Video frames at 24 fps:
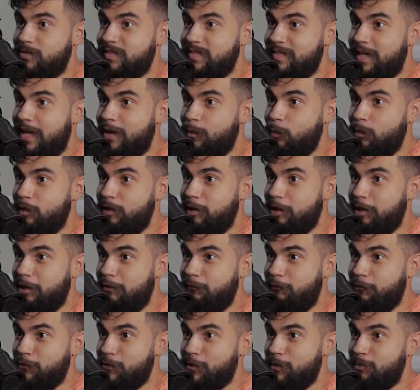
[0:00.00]
No. It's like we're
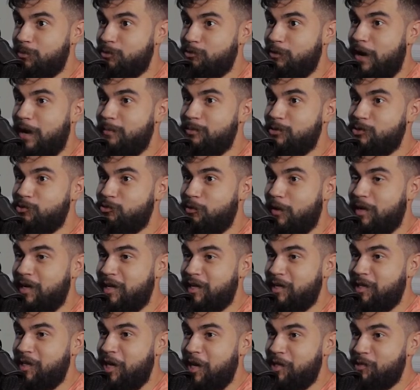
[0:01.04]
looking for subscribers no. trying
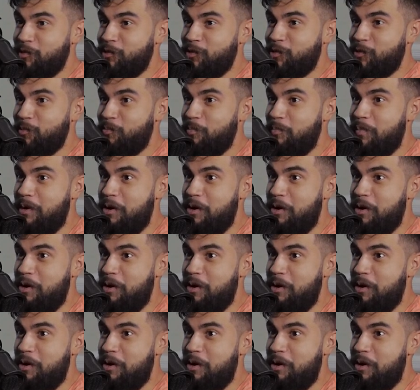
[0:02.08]
to get some